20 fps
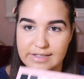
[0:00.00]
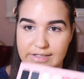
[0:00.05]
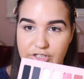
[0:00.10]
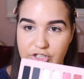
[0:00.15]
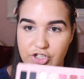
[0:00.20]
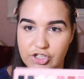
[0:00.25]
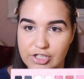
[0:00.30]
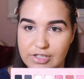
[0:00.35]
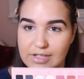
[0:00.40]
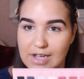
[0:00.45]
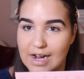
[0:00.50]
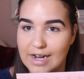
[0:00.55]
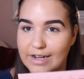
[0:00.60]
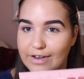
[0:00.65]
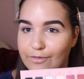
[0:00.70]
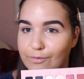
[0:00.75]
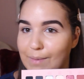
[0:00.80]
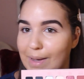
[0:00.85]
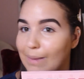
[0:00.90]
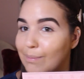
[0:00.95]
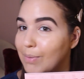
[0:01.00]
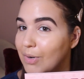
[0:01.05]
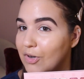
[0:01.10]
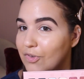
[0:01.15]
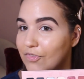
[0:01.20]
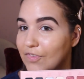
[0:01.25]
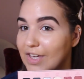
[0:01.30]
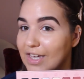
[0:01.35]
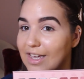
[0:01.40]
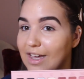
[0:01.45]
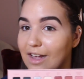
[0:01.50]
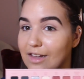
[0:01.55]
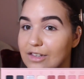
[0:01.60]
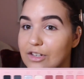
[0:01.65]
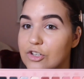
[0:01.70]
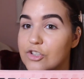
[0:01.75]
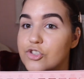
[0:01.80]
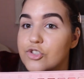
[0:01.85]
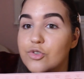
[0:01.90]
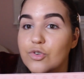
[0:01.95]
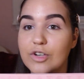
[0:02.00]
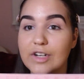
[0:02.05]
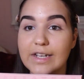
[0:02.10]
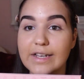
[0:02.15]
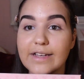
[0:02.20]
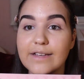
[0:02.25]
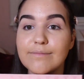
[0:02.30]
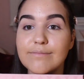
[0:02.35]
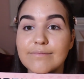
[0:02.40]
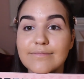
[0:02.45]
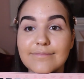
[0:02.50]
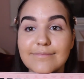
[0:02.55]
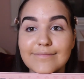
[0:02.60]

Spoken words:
It's just kind of my perfect color story.